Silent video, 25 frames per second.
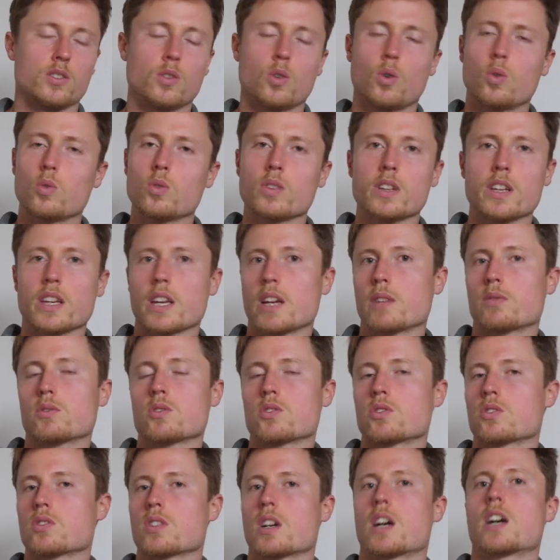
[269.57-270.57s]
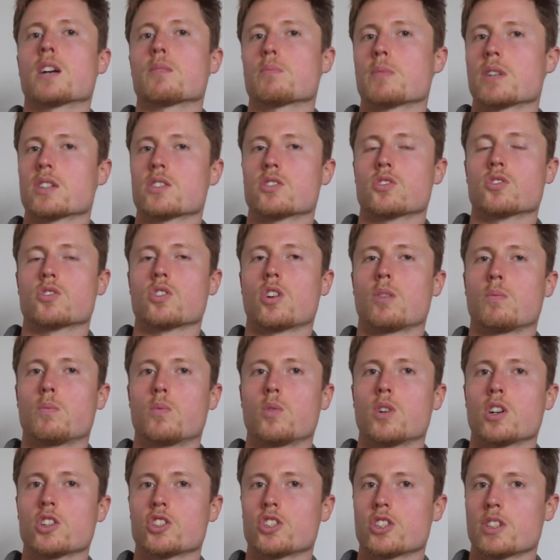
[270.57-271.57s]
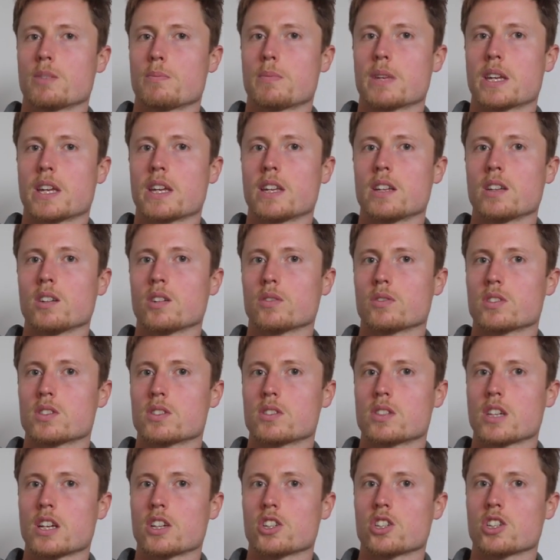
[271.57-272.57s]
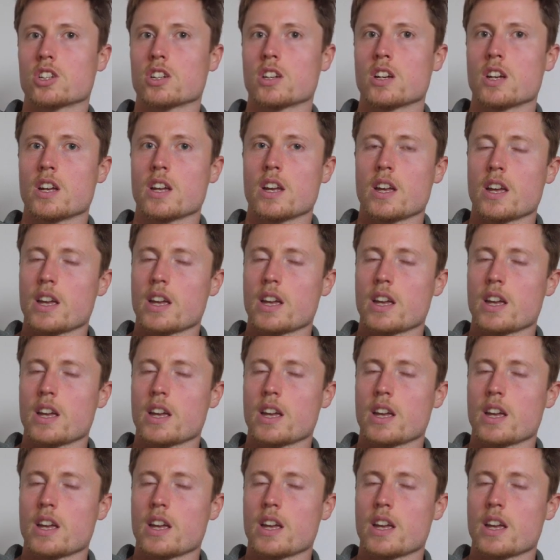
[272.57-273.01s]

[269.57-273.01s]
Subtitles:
only have to start my stopwatch in the beginning of the session,